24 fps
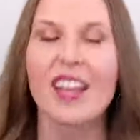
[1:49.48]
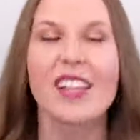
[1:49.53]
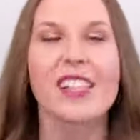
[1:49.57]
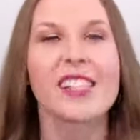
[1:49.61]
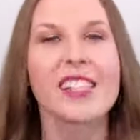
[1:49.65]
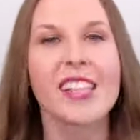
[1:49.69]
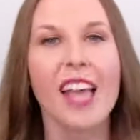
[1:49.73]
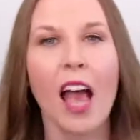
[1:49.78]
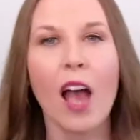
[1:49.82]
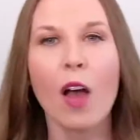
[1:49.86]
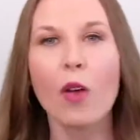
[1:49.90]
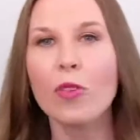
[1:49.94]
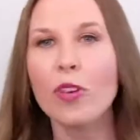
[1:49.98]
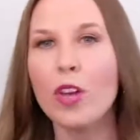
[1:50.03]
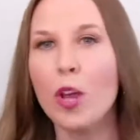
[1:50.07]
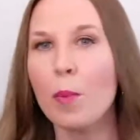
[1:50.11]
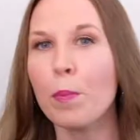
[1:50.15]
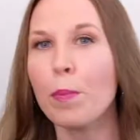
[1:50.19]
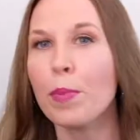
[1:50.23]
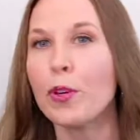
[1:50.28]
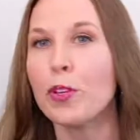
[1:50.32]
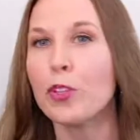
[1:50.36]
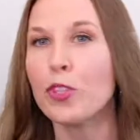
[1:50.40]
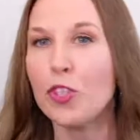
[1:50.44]
Sound
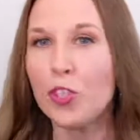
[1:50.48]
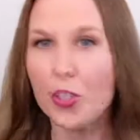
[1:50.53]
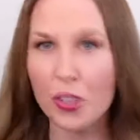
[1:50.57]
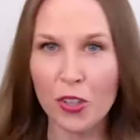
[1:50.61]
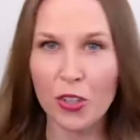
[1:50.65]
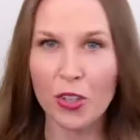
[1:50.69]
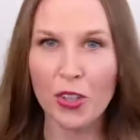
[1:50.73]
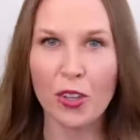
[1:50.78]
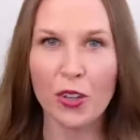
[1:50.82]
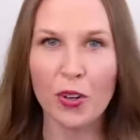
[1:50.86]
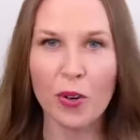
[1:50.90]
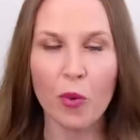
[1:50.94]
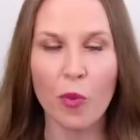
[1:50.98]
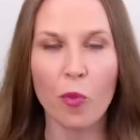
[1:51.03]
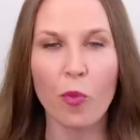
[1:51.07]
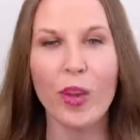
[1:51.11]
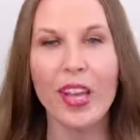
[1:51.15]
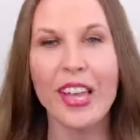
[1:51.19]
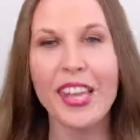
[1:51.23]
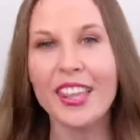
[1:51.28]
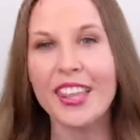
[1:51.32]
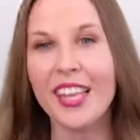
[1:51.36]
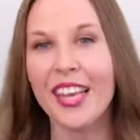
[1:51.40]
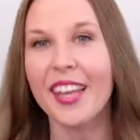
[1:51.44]
number two
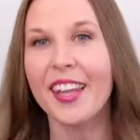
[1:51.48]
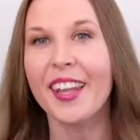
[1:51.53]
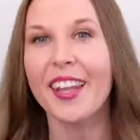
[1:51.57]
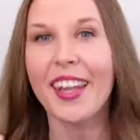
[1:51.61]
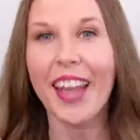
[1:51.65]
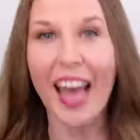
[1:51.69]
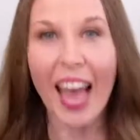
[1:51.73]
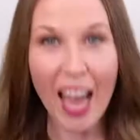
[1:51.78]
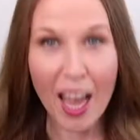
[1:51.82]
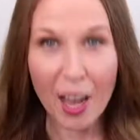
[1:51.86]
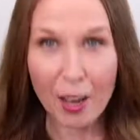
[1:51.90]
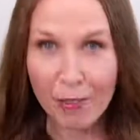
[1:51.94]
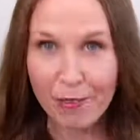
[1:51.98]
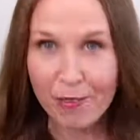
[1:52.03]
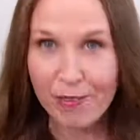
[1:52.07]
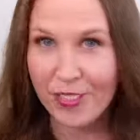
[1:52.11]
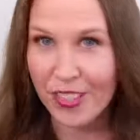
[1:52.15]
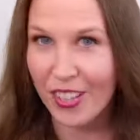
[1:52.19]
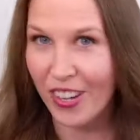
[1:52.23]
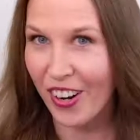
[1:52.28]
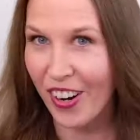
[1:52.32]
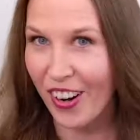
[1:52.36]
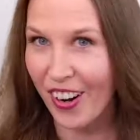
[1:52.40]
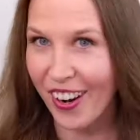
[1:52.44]
with
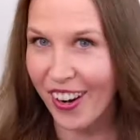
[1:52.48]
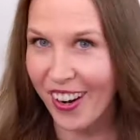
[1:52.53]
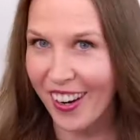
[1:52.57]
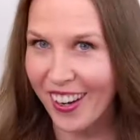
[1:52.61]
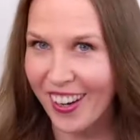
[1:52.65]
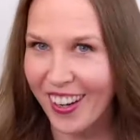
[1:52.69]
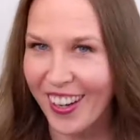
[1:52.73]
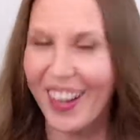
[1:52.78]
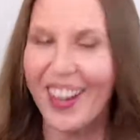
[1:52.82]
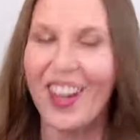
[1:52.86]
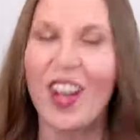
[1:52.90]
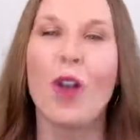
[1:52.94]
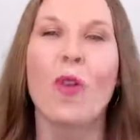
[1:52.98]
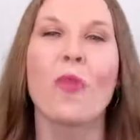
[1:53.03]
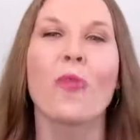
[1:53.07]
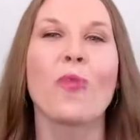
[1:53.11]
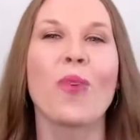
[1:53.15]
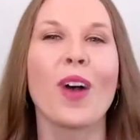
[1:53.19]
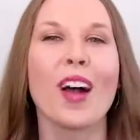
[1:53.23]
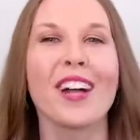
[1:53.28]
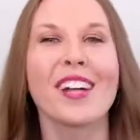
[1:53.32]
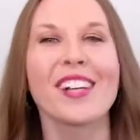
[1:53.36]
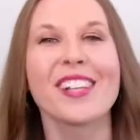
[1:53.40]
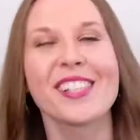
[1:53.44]
laughter
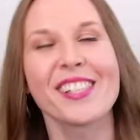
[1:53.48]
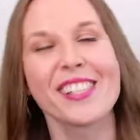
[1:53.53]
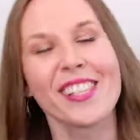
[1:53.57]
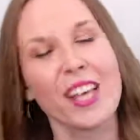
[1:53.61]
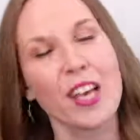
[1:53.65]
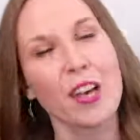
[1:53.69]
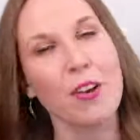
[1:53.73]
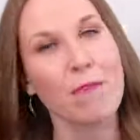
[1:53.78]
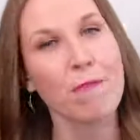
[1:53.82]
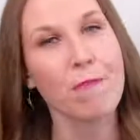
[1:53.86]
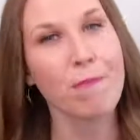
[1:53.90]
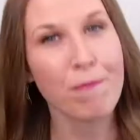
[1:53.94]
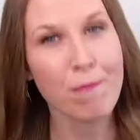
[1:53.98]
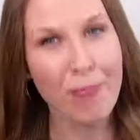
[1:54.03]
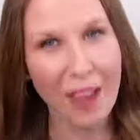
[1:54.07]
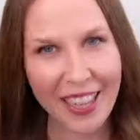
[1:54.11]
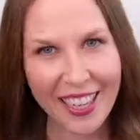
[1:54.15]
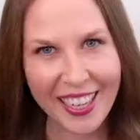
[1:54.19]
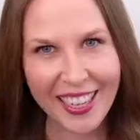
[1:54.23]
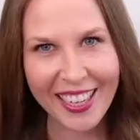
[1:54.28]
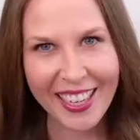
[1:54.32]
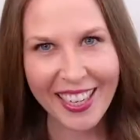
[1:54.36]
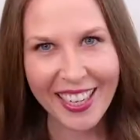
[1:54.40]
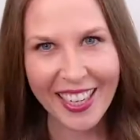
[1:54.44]
was
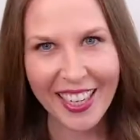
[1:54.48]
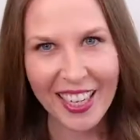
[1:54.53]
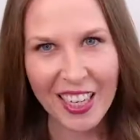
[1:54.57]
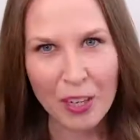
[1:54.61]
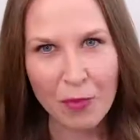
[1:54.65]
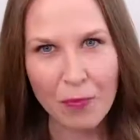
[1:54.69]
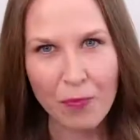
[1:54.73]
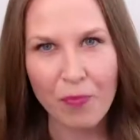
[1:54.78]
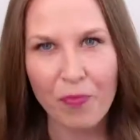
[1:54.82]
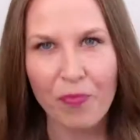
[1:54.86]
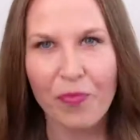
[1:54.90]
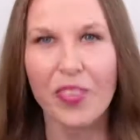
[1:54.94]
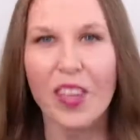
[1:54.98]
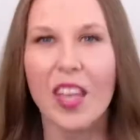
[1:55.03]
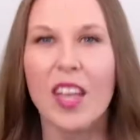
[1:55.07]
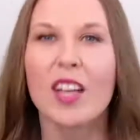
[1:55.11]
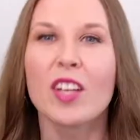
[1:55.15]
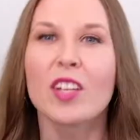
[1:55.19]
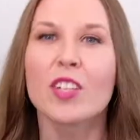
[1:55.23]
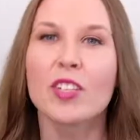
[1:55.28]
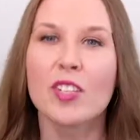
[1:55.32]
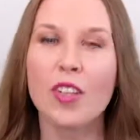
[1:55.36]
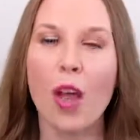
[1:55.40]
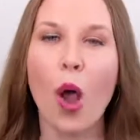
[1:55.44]
funny.
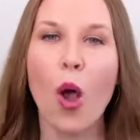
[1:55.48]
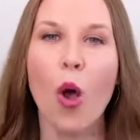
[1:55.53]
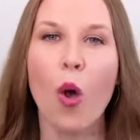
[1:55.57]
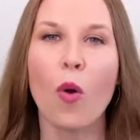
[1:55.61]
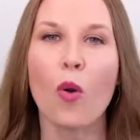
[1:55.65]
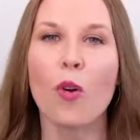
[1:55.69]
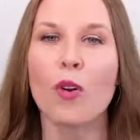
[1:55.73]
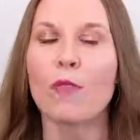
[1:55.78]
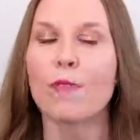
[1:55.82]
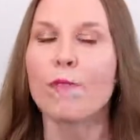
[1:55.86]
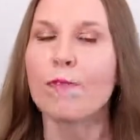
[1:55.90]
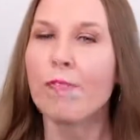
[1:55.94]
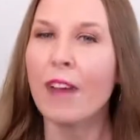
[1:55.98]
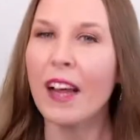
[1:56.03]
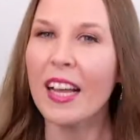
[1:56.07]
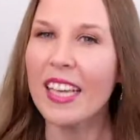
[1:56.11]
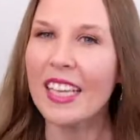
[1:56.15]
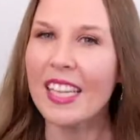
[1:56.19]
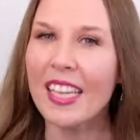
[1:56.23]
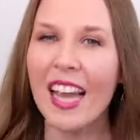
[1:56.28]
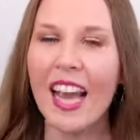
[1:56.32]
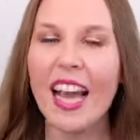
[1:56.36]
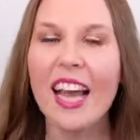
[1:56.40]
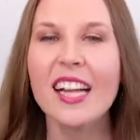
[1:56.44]
So, fun
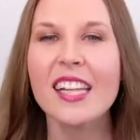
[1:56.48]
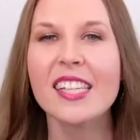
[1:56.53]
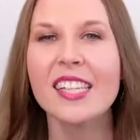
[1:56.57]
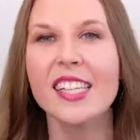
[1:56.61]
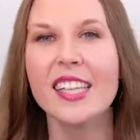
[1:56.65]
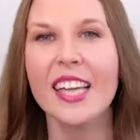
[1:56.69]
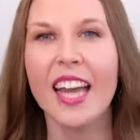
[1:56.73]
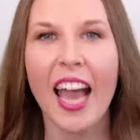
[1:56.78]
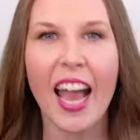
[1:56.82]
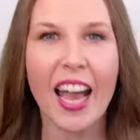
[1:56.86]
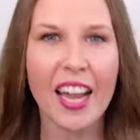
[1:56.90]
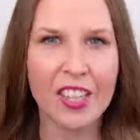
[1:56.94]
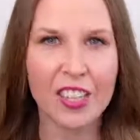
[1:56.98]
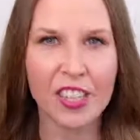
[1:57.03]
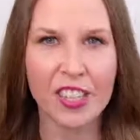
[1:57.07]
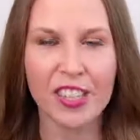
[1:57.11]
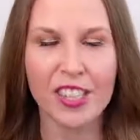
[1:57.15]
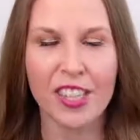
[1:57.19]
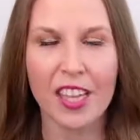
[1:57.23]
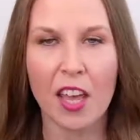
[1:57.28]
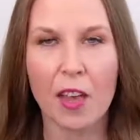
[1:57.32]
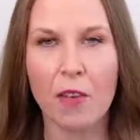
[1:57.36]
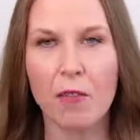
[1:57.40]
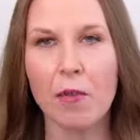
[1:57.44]
as an
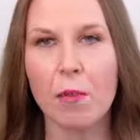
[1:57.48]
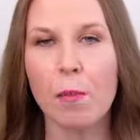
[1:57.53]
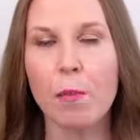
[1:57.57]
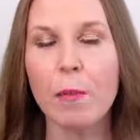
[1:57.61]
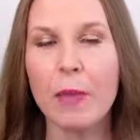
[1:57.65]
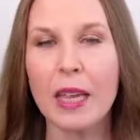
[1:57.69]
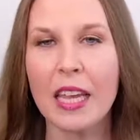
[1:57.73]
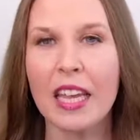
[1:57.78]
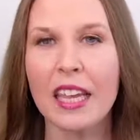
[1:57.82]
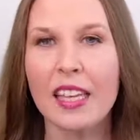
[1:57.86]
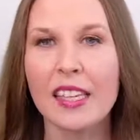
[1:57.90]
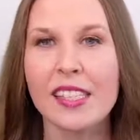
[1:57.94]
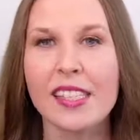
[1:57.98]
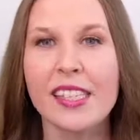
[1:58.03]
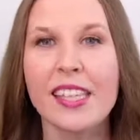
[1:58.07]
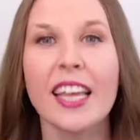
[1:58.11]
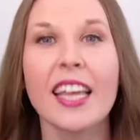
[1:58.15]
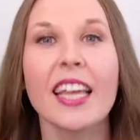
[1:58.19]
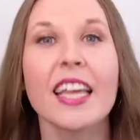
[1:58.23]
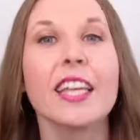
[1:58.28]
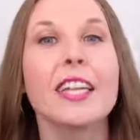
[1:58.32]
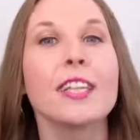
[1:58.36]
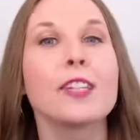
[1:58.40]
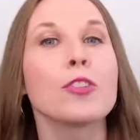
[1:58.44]
adjective means
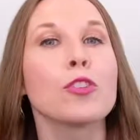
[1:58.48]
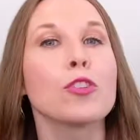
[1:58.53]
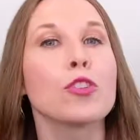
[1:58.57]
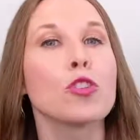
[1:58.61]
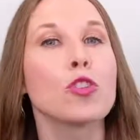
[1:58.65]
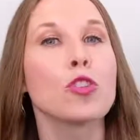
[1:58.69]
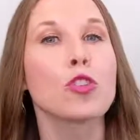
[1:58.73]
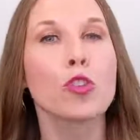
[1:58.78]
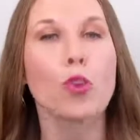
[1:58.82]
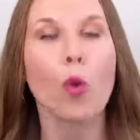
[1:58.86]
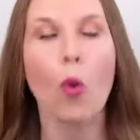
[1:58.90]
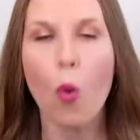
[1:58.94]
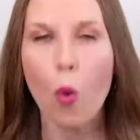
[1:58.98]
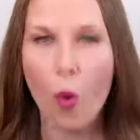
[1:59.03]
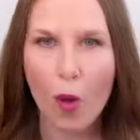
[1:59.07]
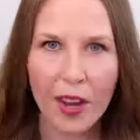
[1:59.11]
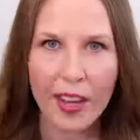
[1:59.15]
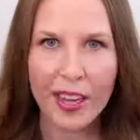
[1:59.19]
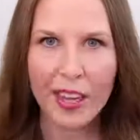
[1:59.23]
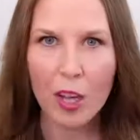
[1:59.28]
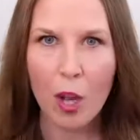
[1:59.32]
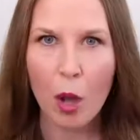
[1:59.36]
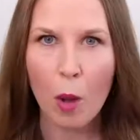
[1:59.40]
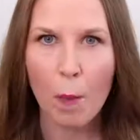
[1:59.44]

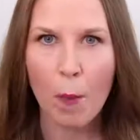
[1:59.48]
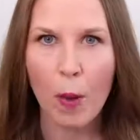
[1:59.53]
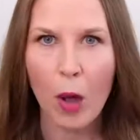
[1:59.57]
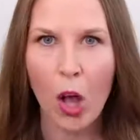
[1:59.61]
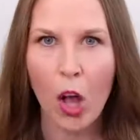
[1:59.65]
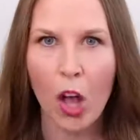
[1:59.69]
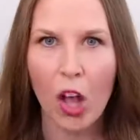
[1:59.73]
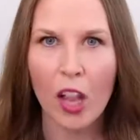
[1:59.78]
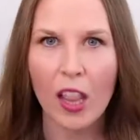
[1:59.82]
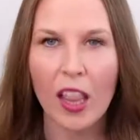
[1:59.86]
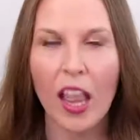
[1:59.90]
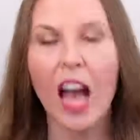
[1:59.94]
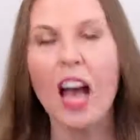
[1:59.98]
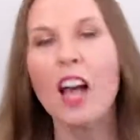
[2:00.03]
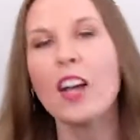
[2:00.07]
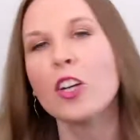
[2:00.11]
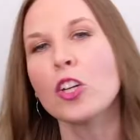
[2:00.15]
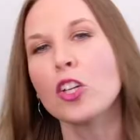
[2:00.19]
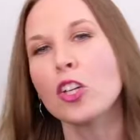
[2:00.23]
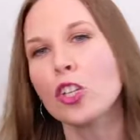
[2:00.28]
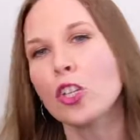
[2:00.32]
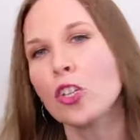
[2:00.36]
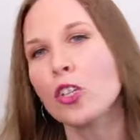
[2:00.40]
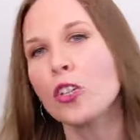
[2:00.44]
enjoyable, a
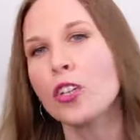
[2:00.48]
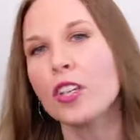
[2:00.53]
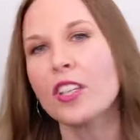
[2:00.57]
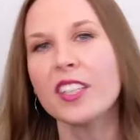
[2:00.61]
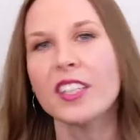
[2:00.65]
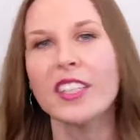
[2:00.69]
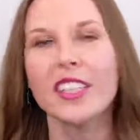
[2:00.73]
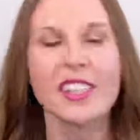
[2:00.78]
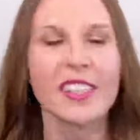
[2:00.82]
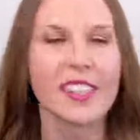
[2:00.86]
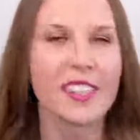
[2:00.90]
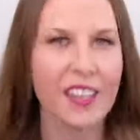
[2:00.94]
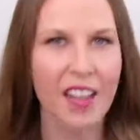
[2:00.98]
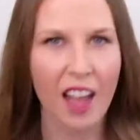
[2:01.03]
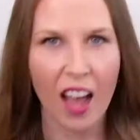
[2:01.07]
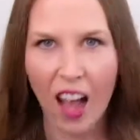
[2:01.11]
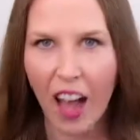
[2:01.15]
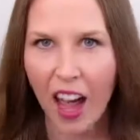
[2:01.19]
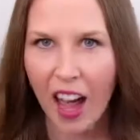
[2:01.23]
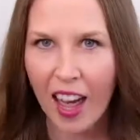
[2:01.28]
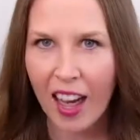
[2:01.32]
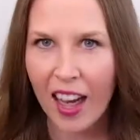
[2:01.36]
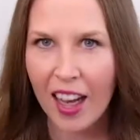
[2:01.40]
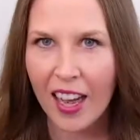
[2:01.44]
good
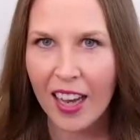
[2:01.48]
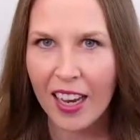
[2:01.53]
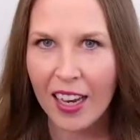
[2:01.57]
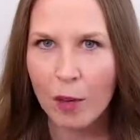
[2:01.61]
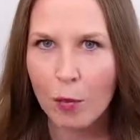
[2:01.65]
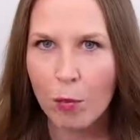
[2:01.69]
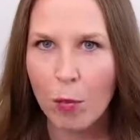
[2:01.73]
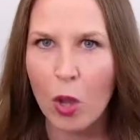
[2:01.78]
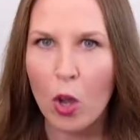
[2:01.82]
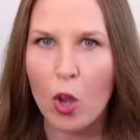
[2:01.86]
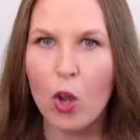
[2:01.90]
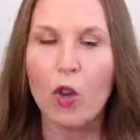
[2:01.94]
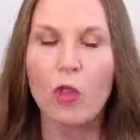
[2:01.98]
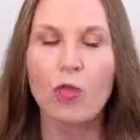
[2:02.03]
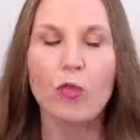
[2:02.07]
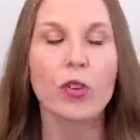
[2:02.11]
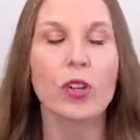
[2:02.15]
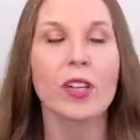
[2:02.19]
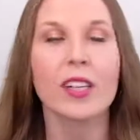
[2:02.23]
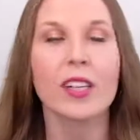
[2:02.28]
time. For